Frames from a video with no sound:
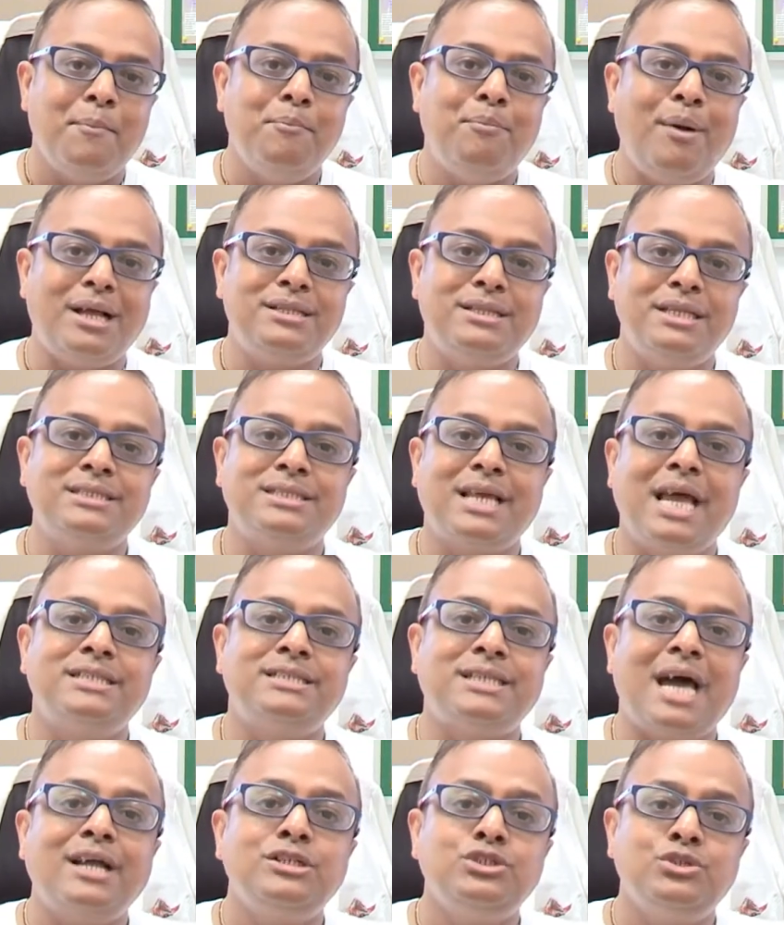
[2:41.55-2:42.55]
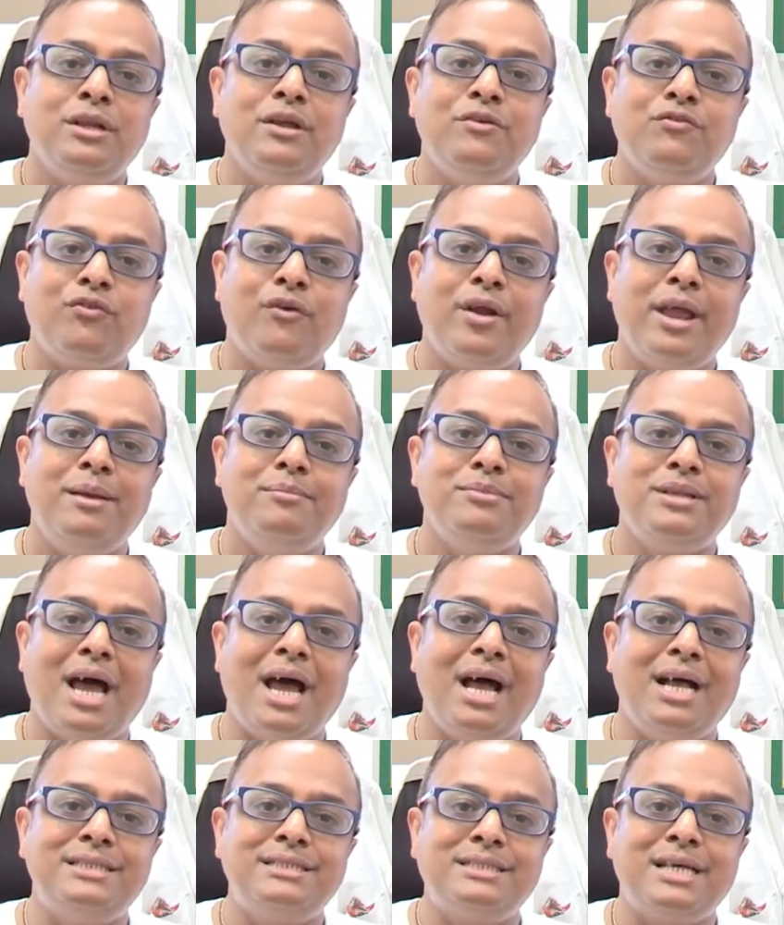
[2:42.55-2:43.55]
but this gets actually framed
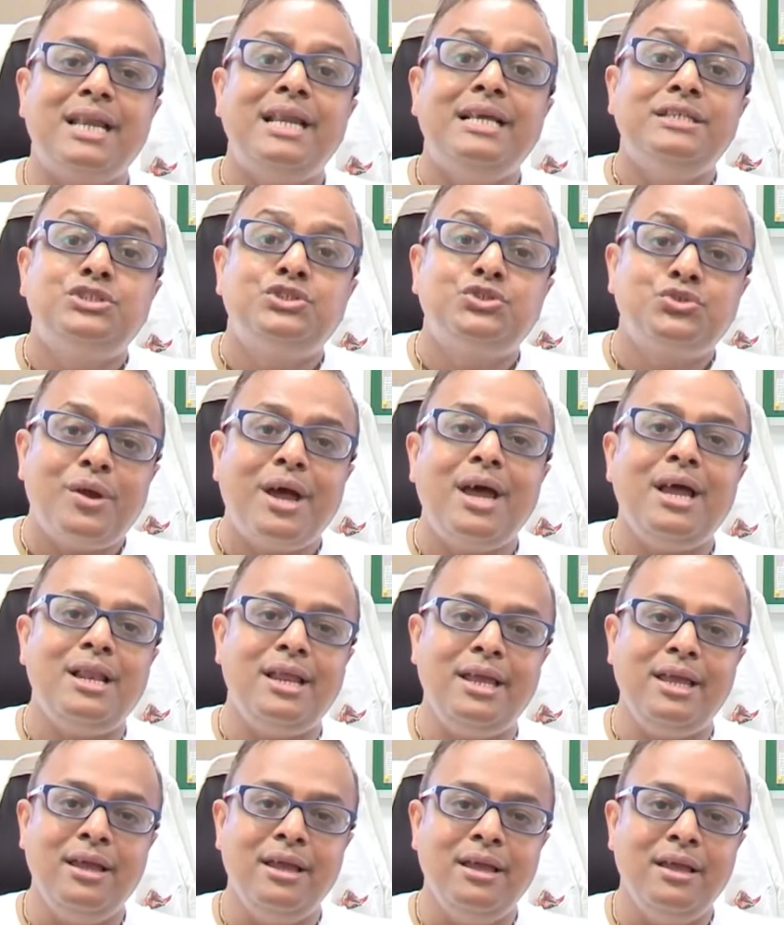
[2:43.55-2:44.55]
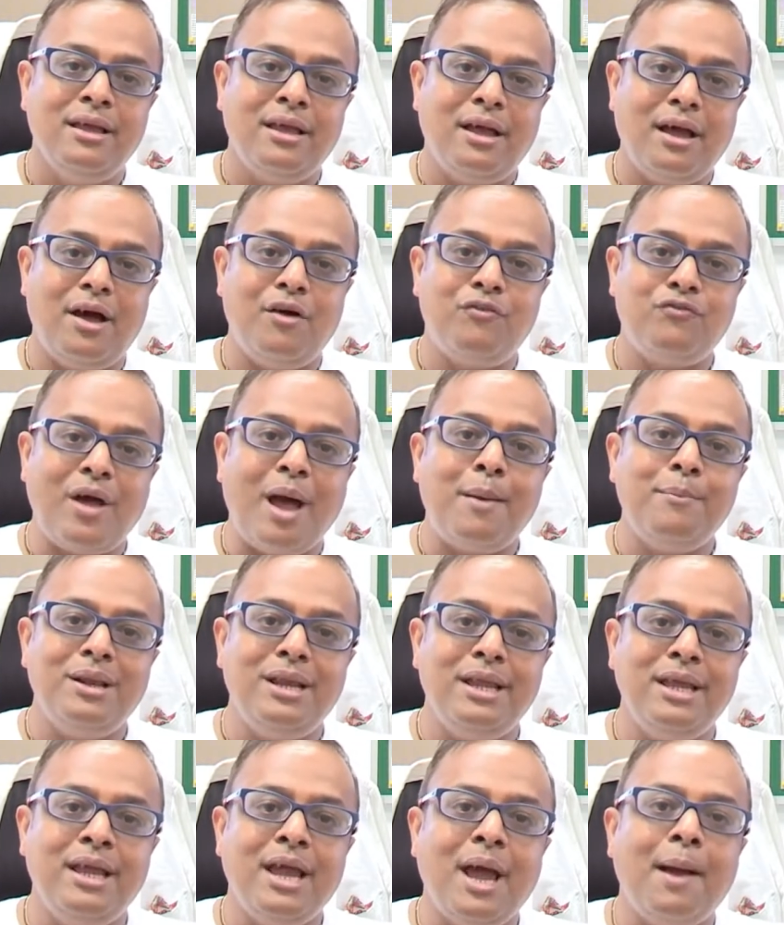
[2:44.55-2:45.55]
as an Israeli uh,
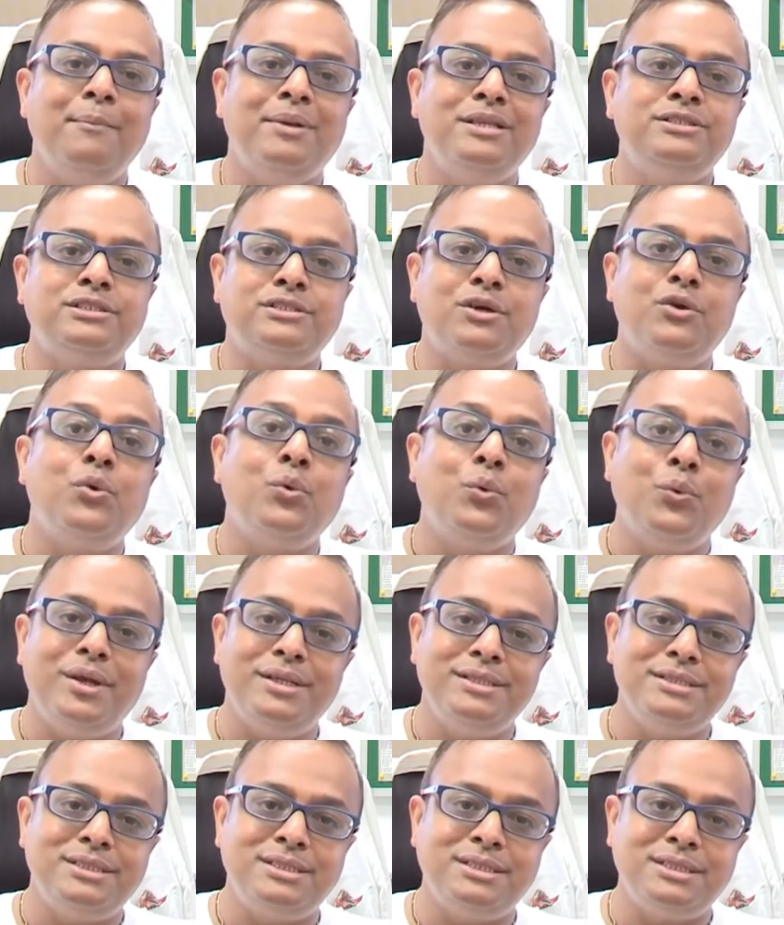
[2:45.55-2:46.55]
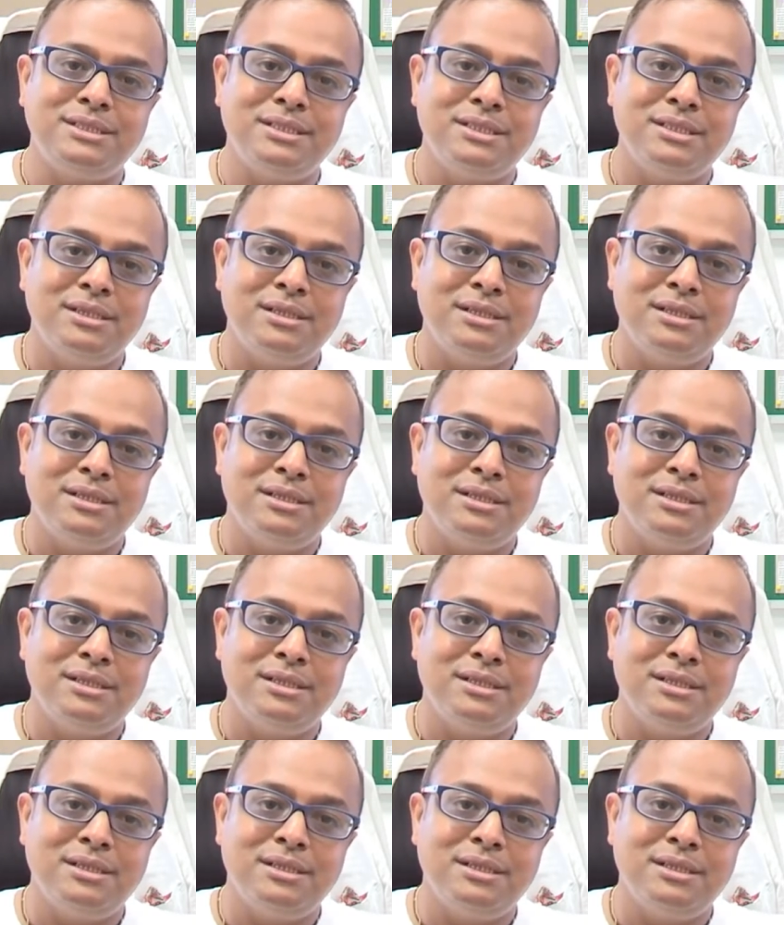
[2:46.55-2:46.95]
family amidst the ruins.